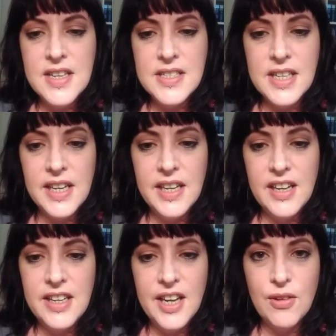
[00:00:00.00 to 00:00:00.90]
say
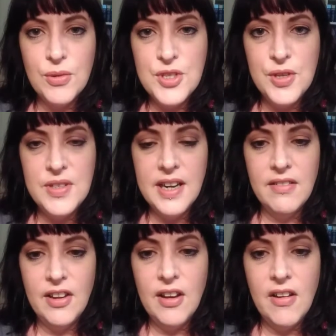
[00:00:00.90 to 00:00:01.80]
a year or two
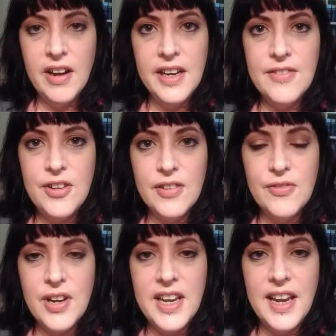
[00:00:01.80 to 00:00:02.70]
down the line, if you're
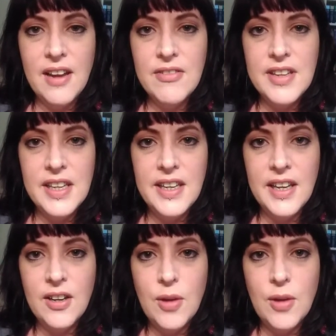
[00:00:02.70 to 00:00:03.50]
freaking out thinking,